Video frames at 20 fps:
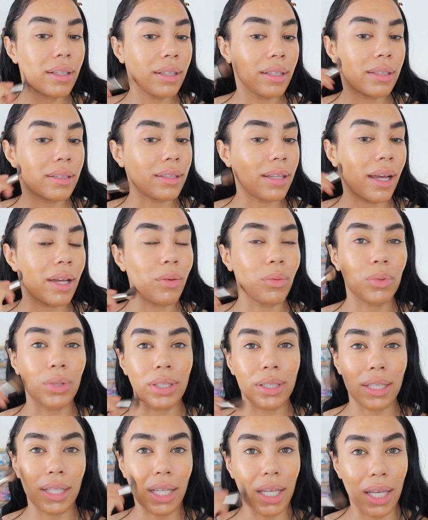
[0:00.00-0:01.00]
Because I
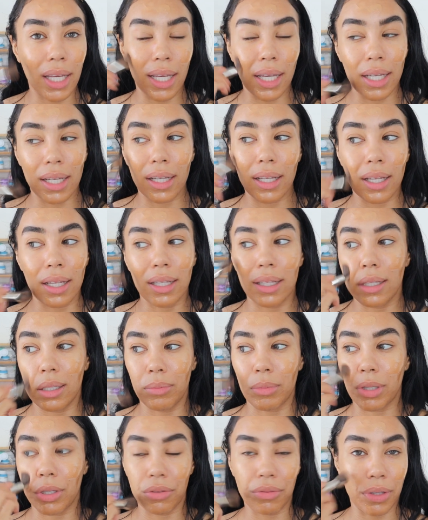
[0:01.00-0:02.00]
really
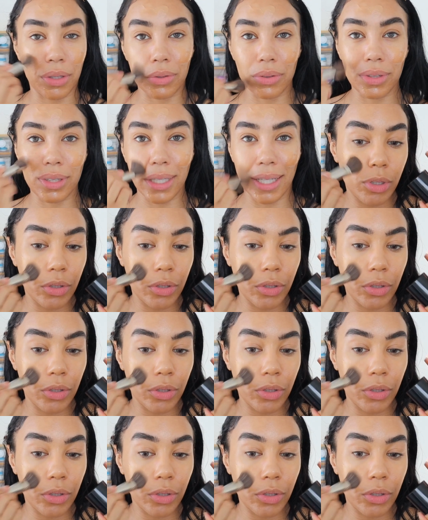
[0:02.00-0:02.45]
I'm confused.